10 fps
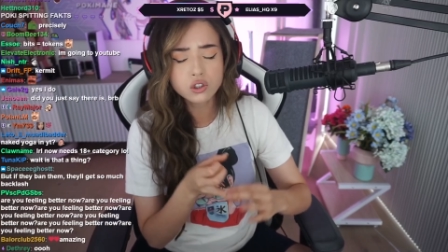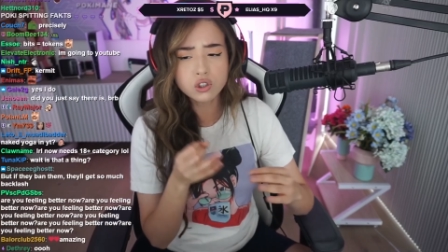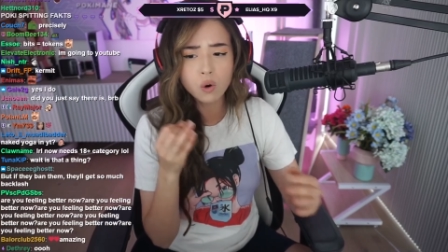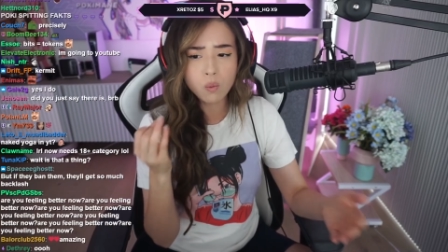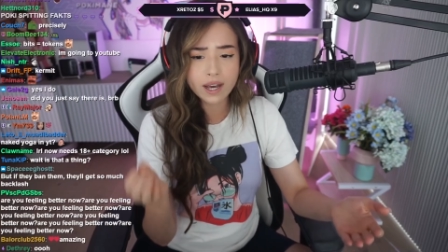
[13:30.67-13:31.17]

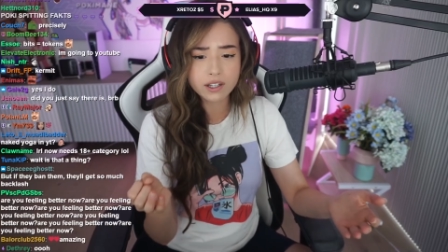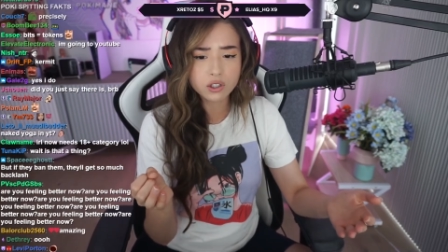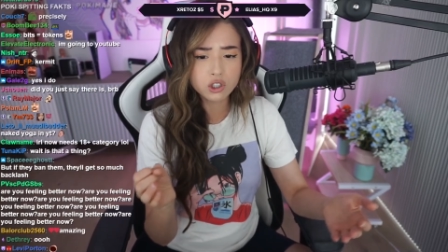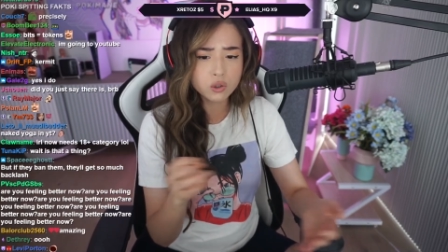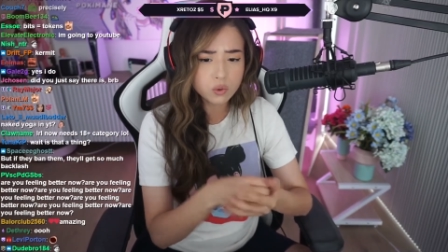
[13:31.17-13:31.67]
So when
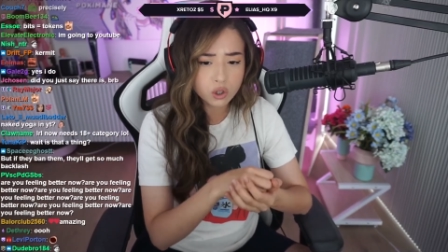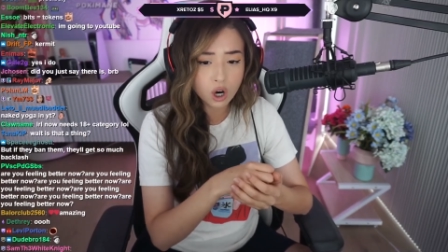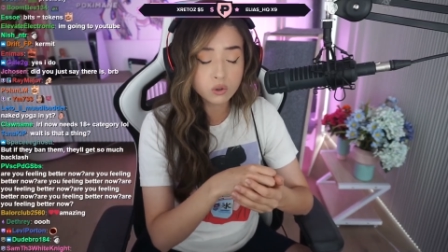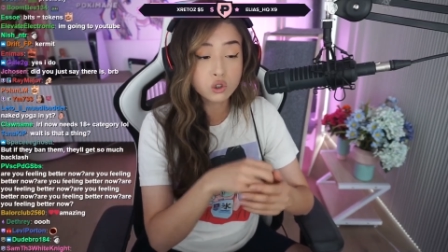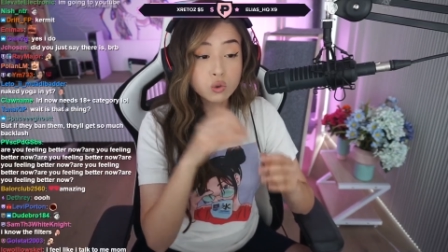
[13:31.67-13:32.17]
you
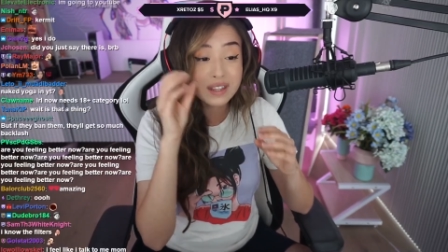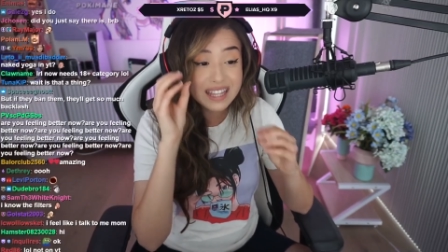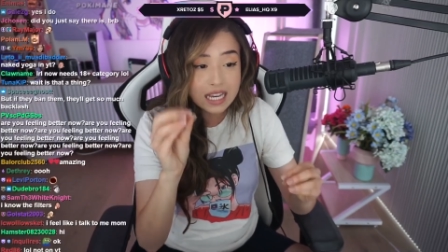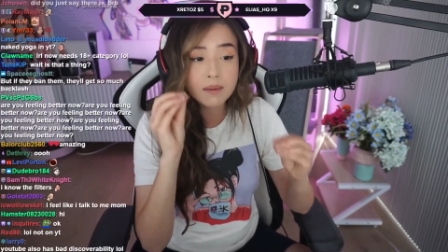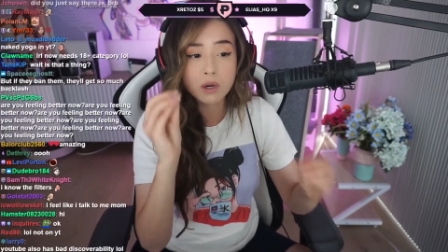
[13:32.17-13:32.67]
go to
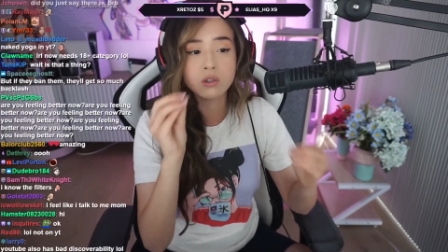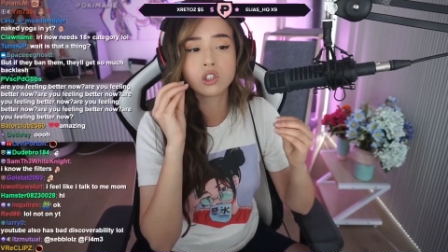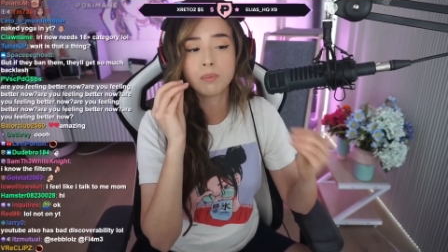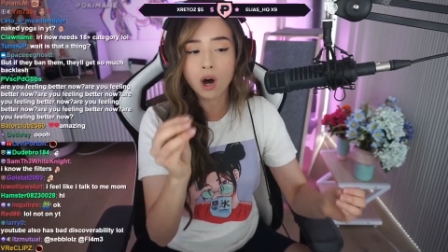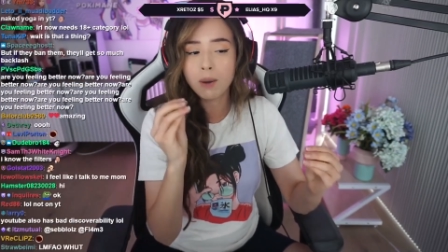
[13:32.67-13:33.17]
the
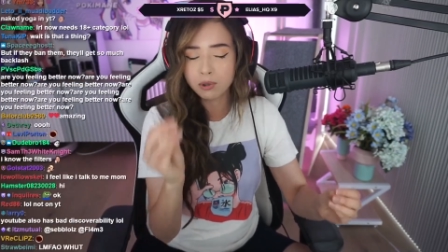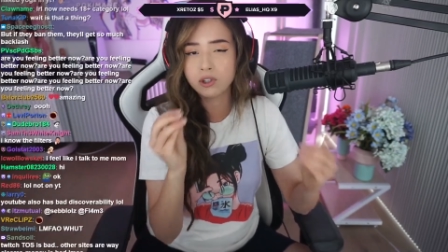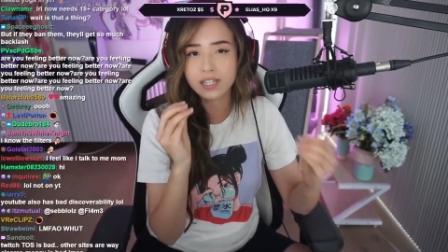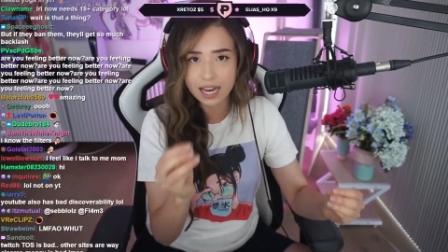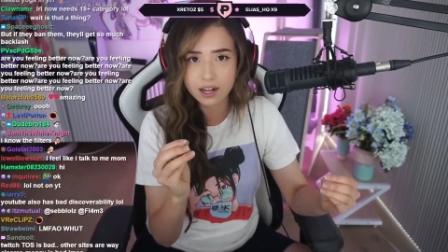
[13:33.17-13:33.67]
most
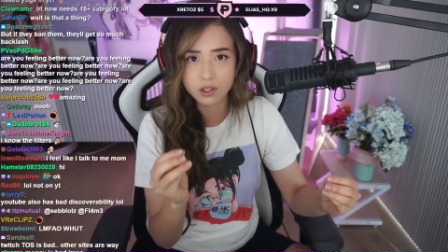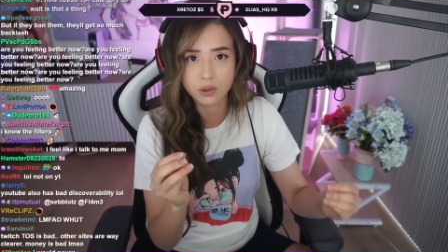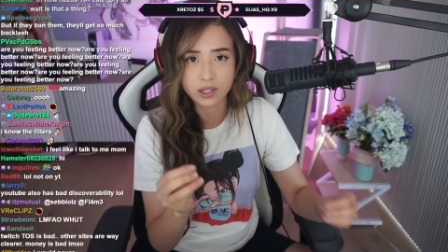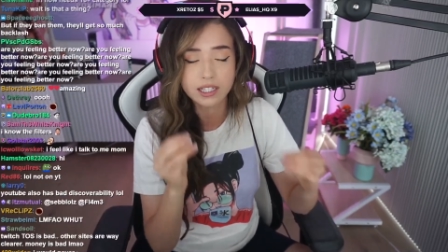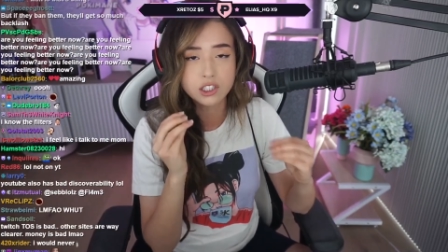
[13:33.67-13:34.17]
popular
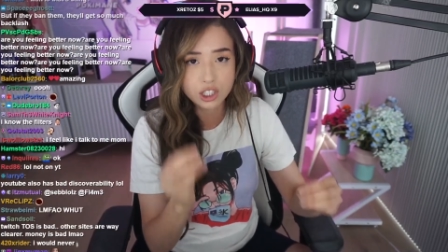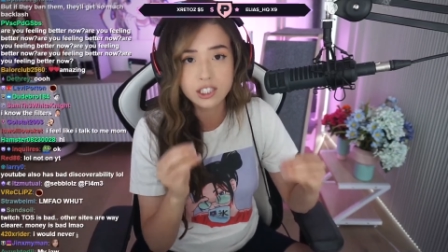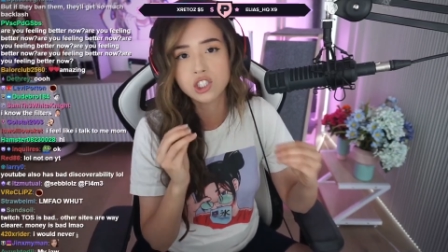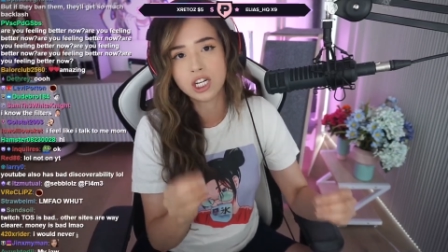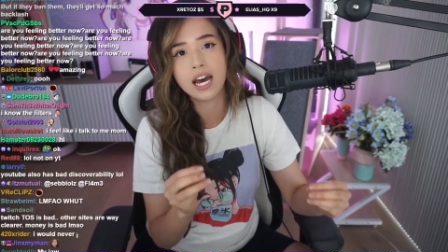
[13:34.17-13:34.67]
category,
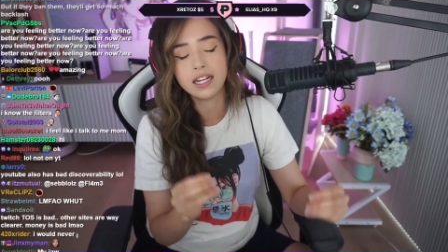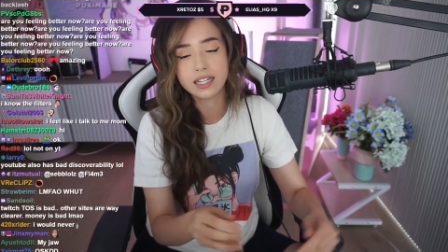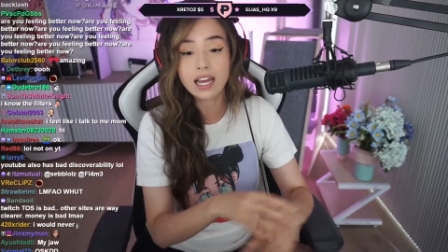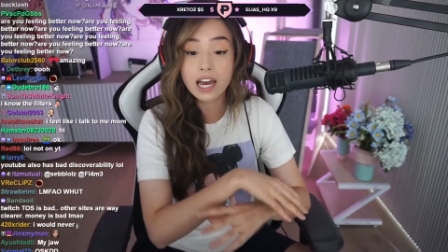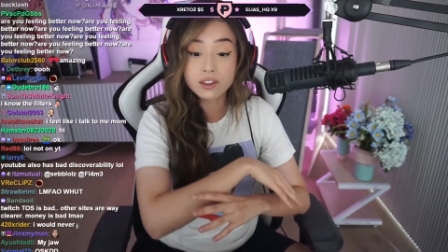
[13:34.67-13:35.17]
just
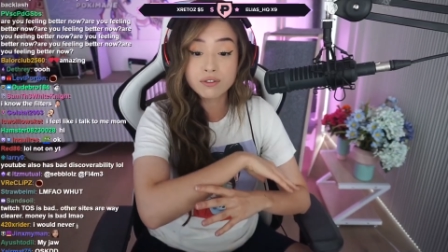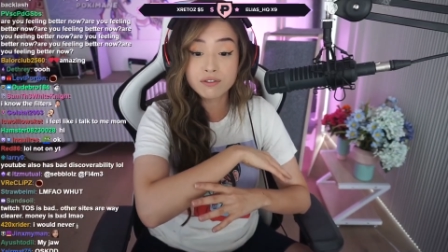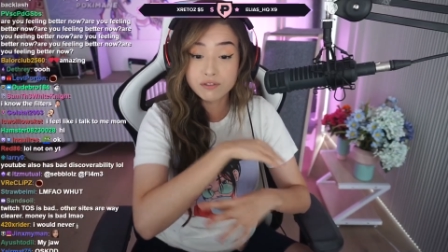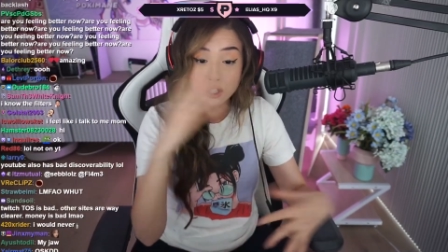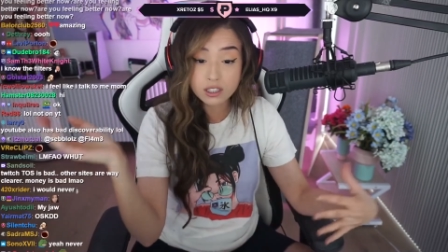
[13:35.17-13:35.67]
chatting, and the
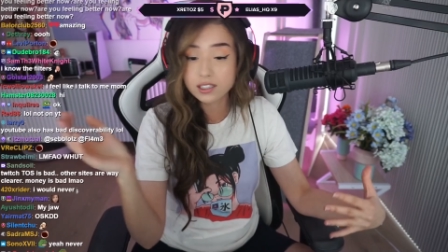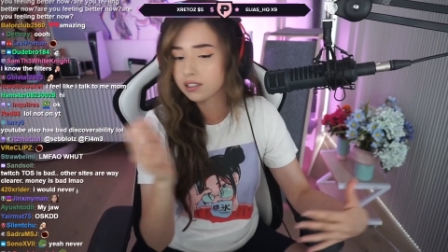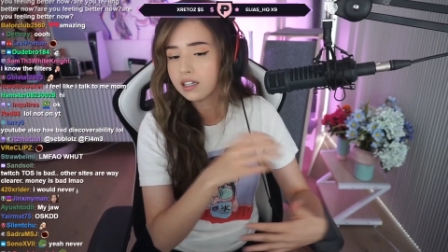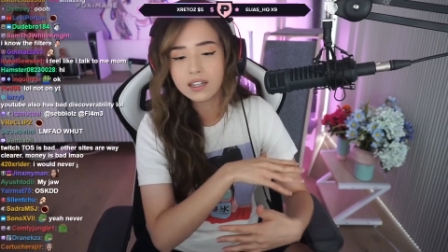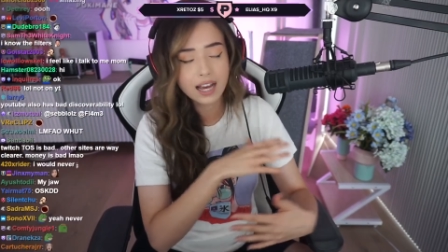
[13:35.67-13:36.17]

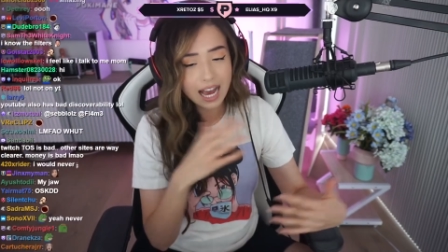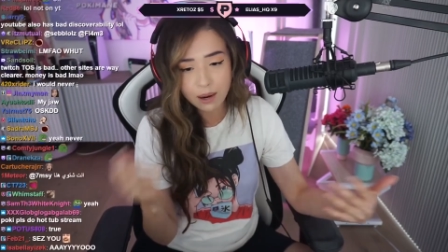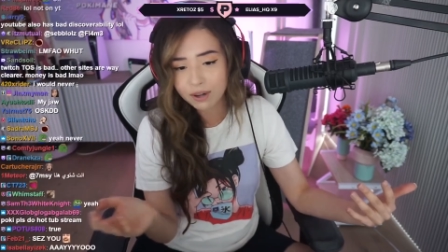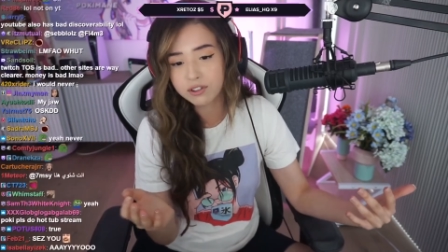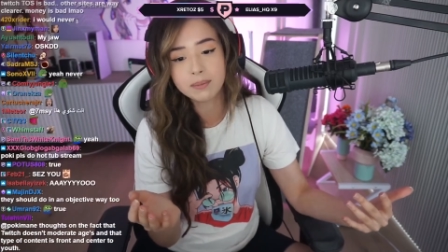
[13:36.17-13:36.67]
first
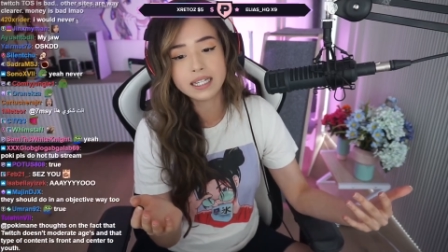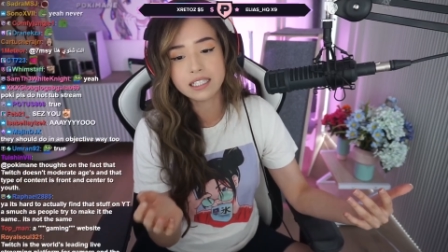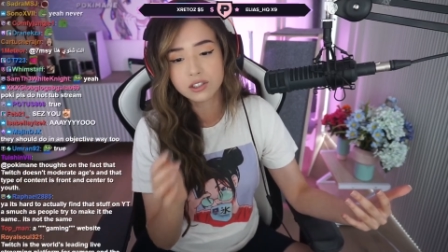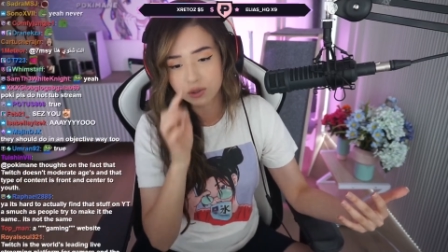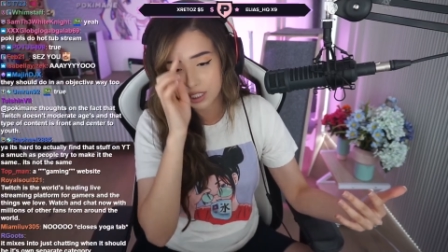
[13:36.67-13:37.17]
however
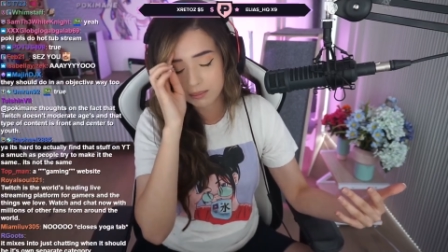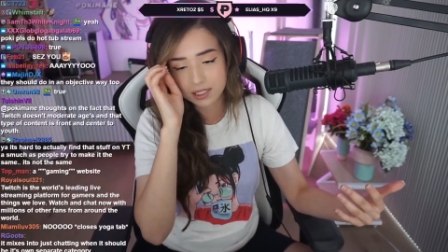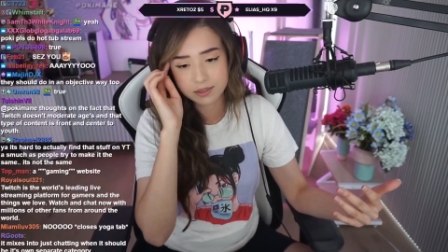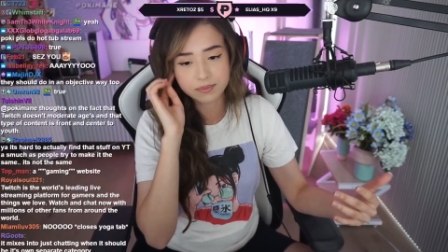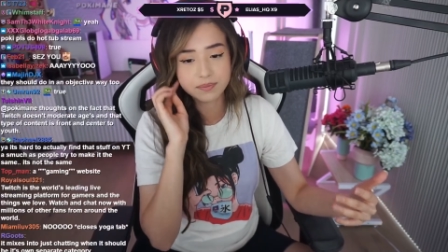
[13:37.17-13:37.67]
many
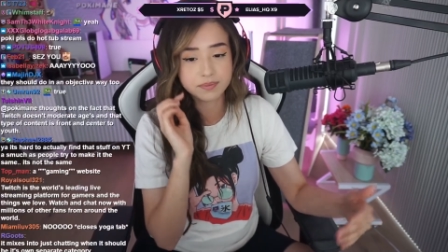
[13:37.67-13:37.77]
streams